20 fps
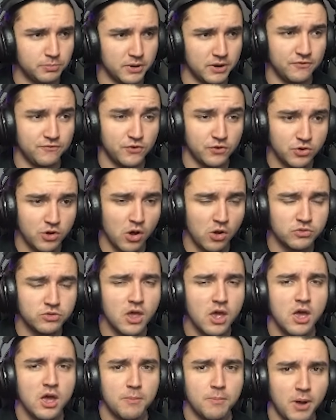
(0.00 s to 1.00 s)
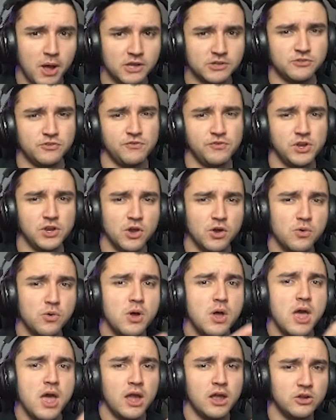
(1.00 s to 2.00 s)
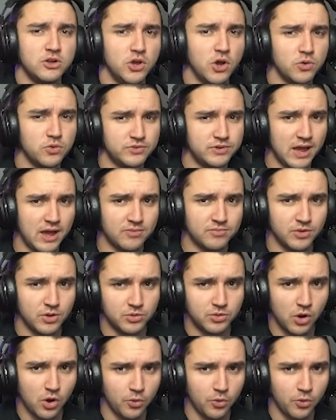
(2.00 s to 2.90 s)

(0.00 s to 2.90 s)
But if you don't, pause the video and go download